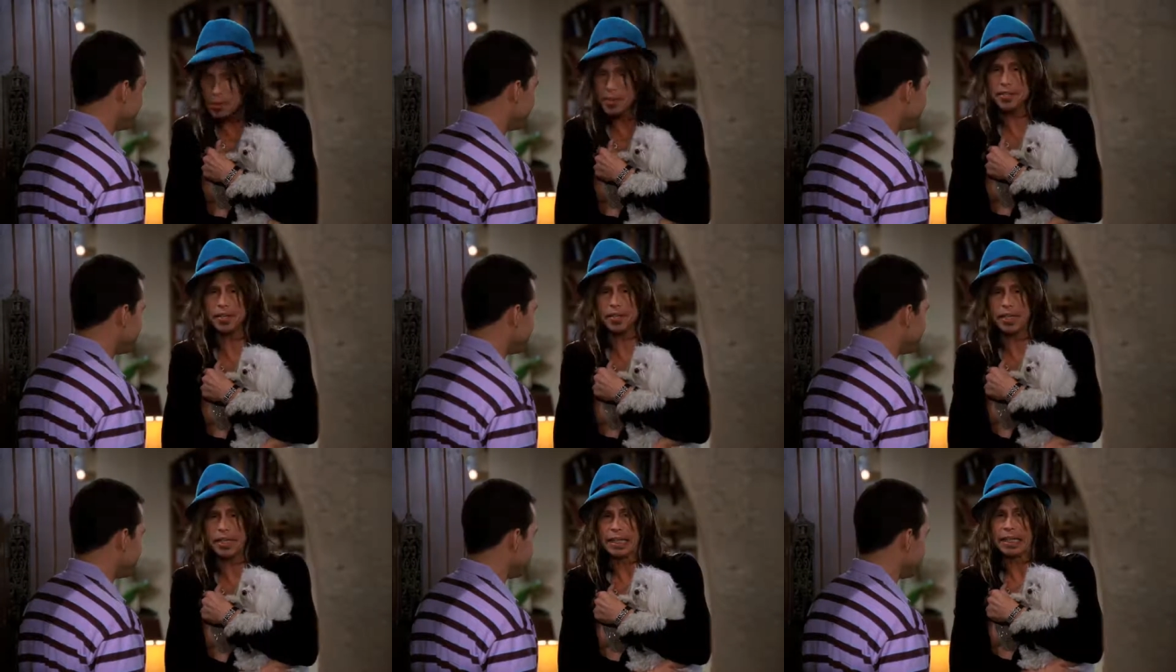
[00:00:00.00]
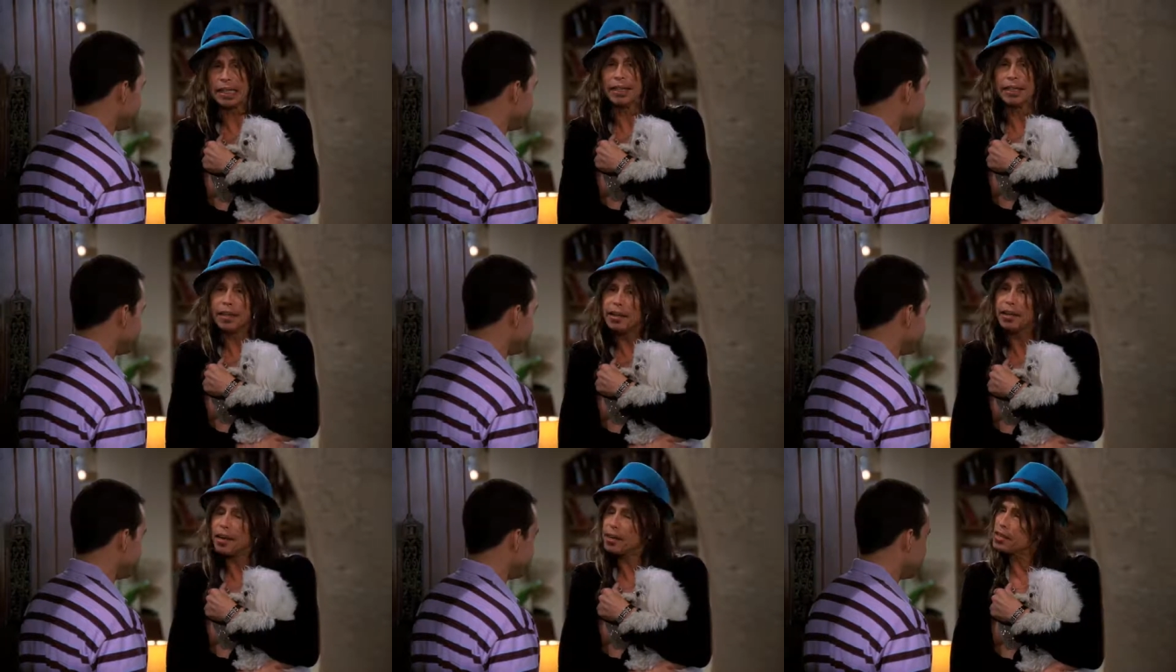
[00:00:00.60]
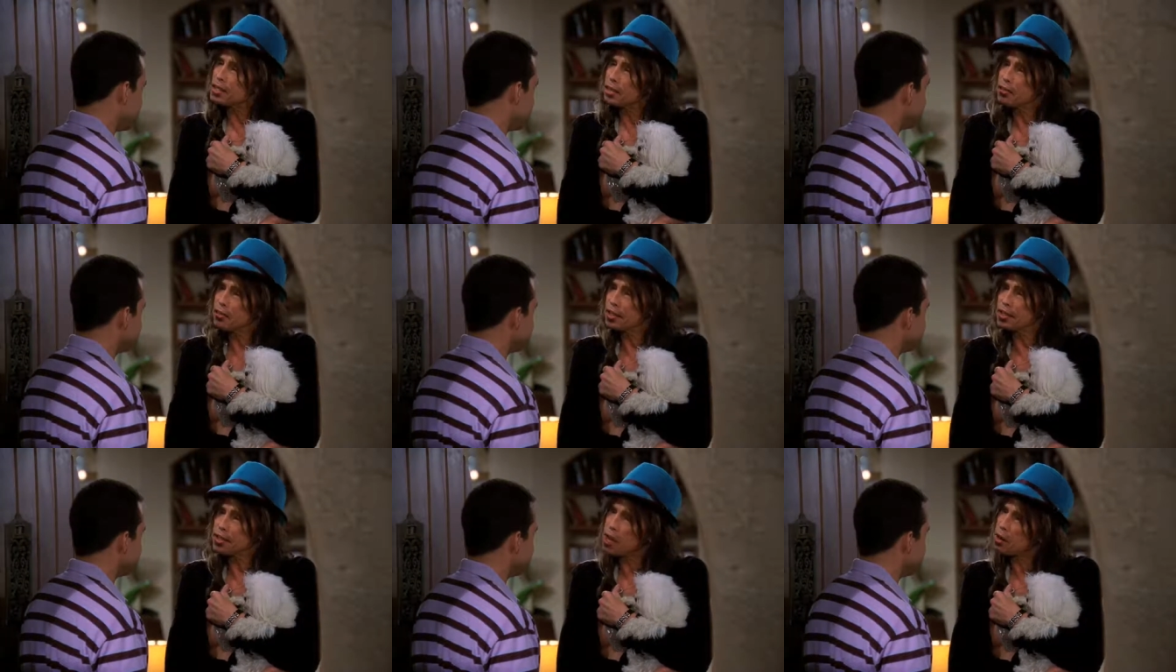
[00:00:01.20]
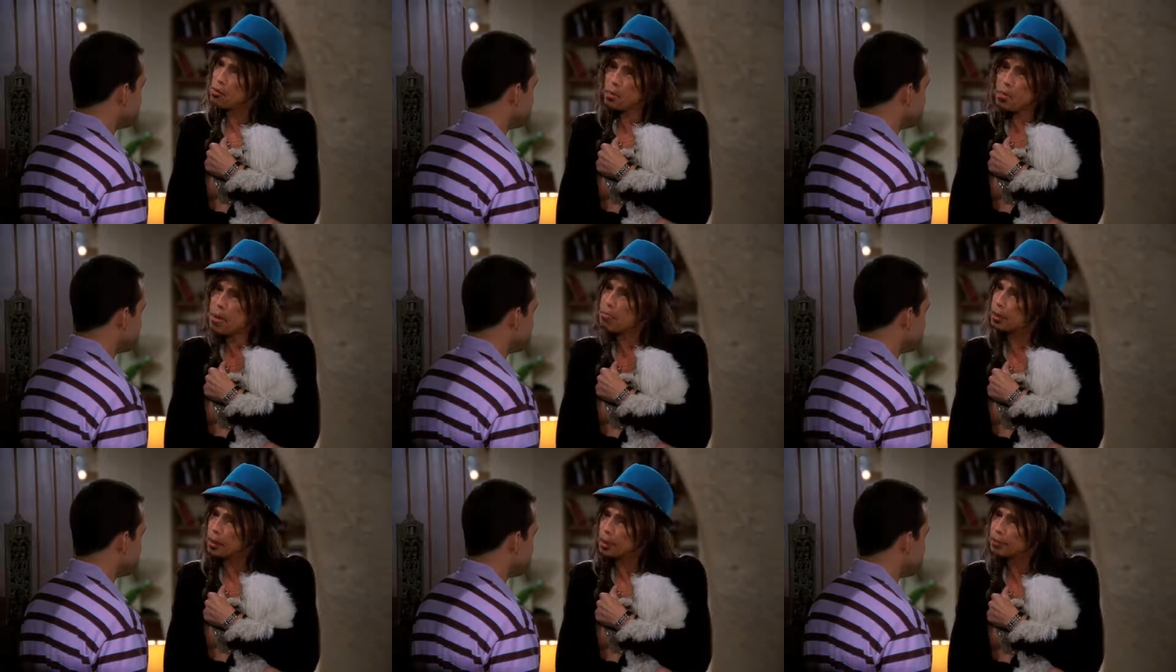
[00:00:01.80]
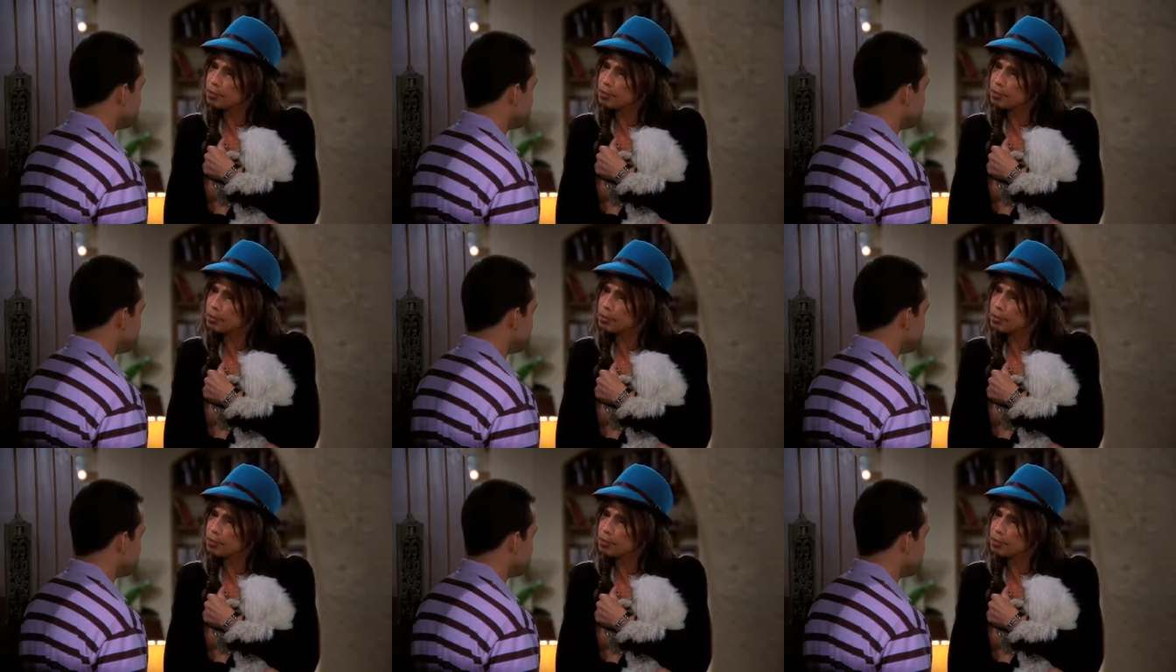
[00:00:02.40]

there's a lot of the 70s I don't remember.